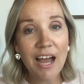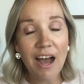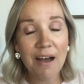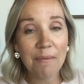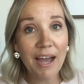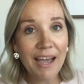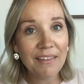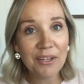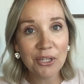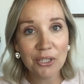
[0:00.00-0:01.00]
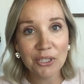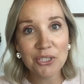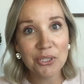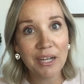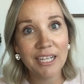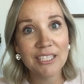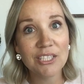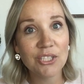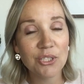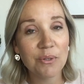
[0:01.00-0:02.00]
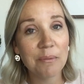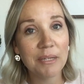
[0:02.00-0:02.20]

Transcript: I highly encourage you guys to do it,